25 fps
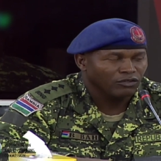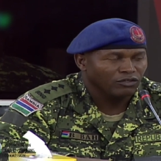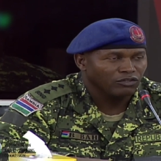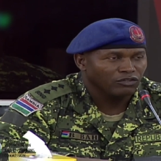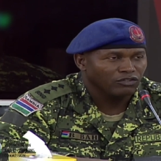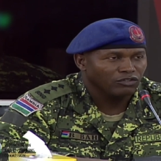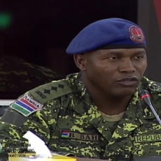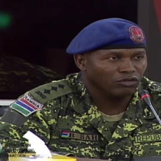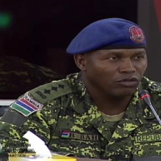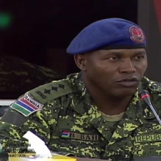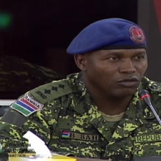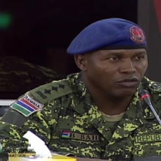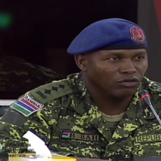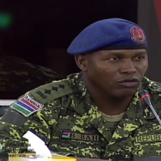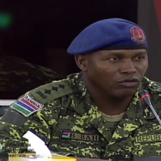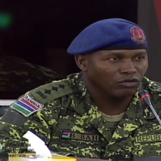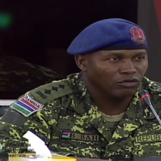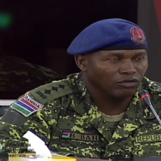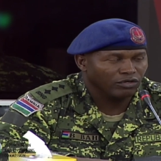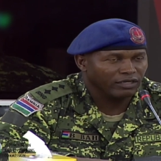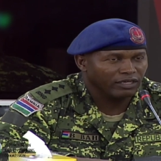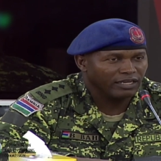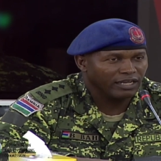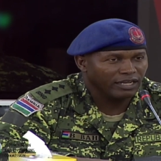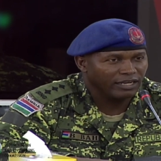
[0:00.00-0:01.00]

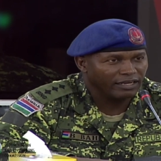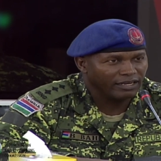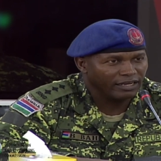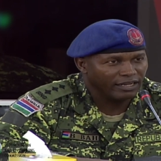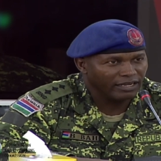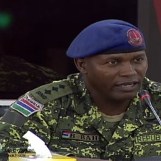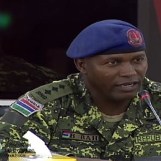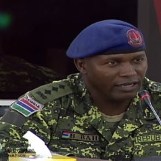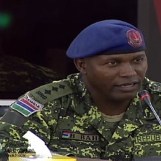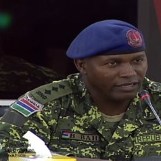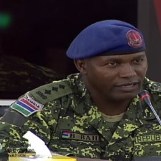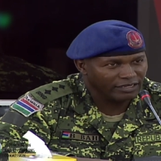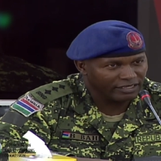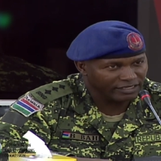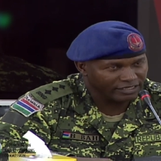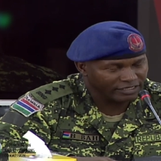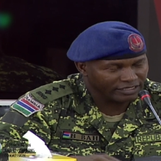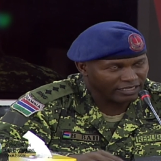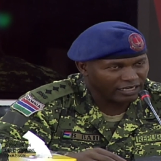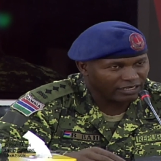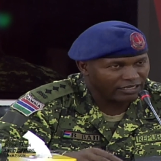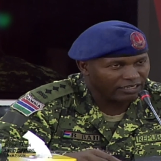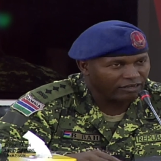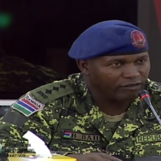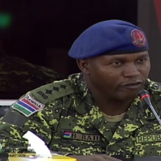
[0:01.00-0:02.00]
So then they
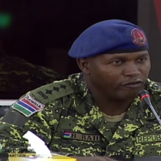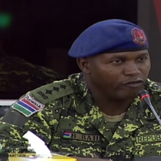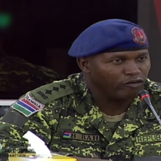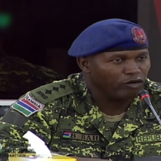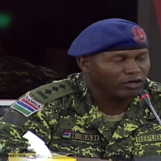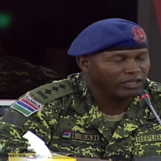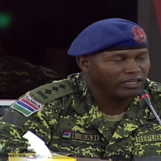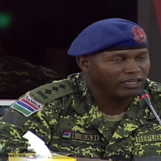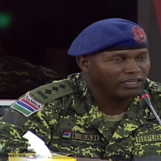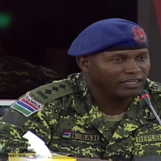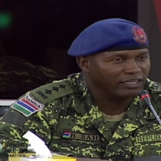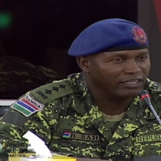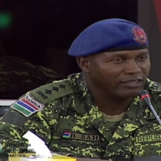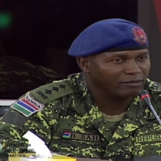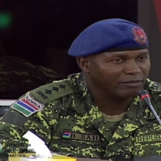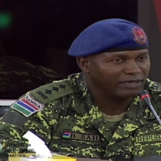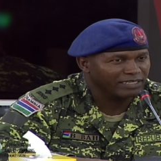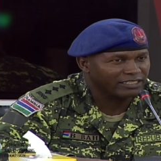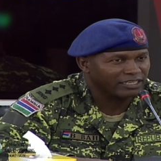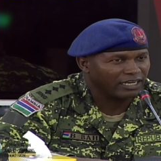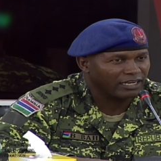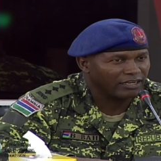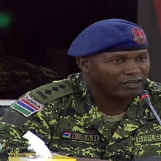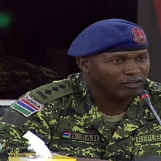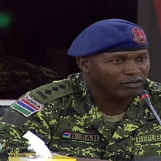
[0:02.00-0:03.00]
started falling in the
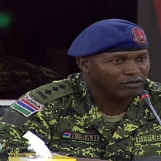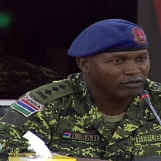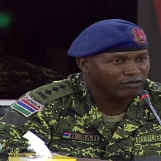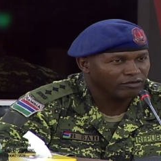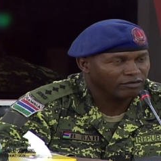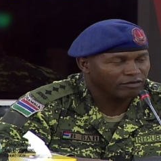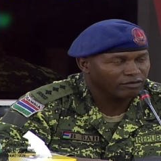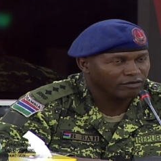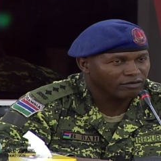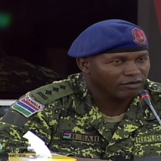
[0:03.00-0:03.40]
battalion